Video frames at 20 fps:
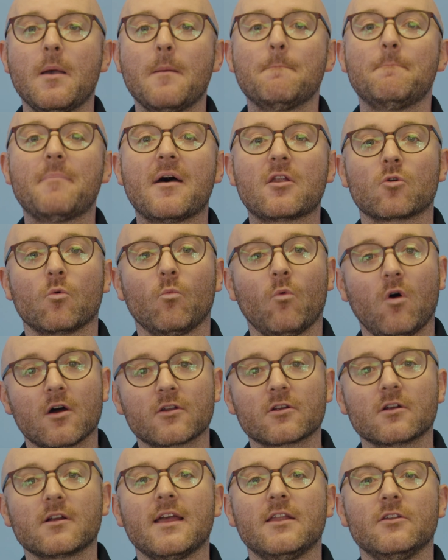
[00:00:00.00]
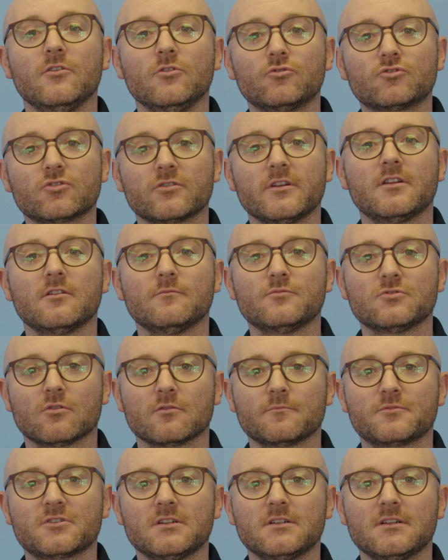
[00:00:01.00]
better water and nutrient
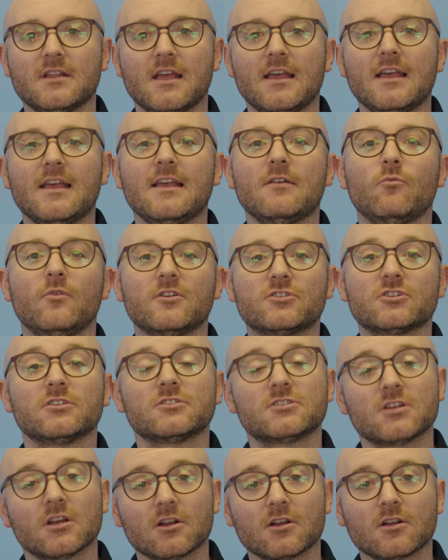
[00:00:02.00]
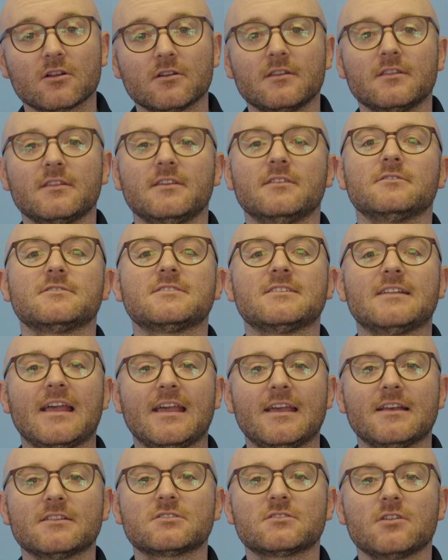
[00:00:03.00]
absorption, which in turn yields
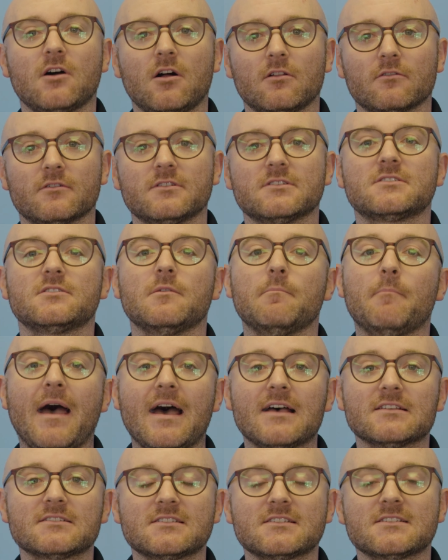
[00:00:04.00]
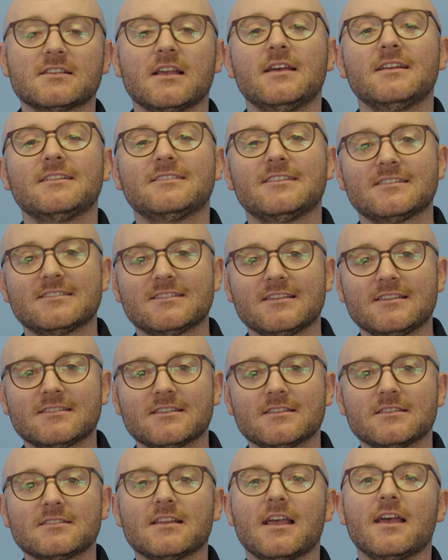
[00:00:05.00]
enhanced tolerance to pests,
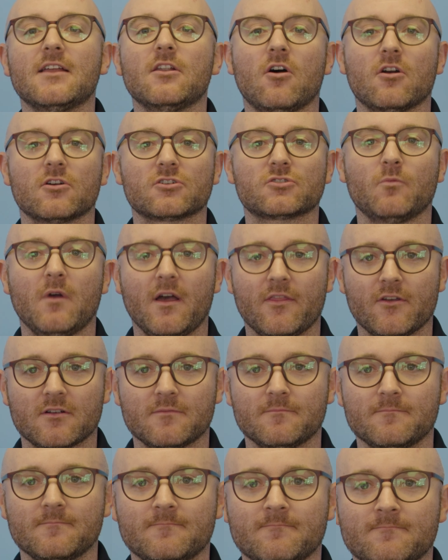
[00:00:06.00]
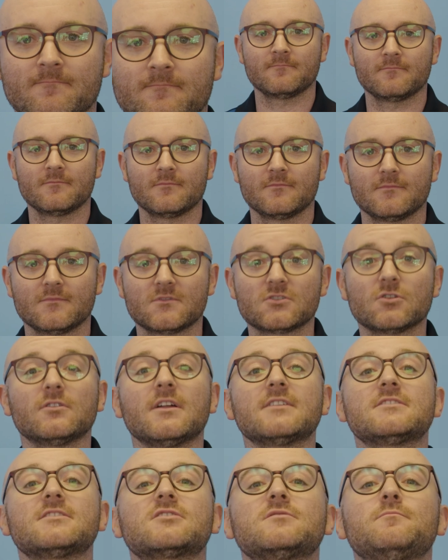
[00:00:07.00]
diseases, and harsh weather. So
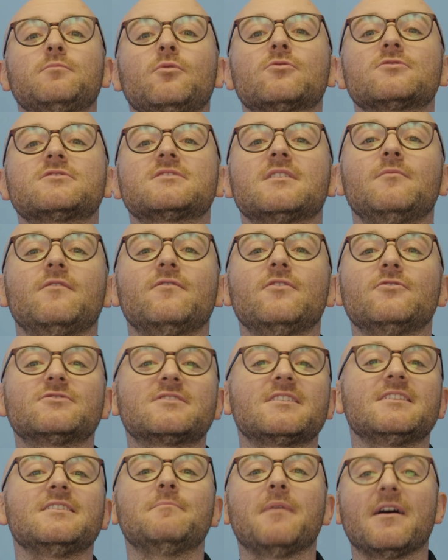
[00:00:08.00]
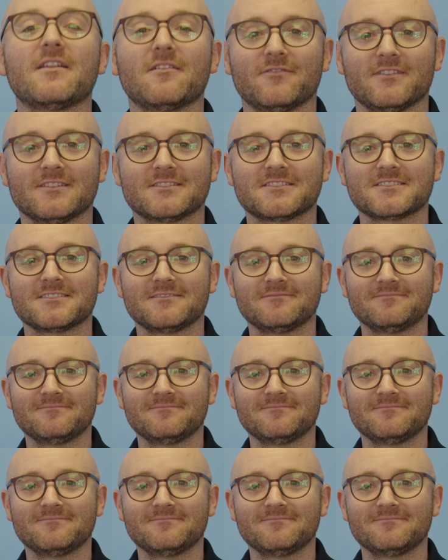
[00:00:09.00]
let's explore some of those key benefits.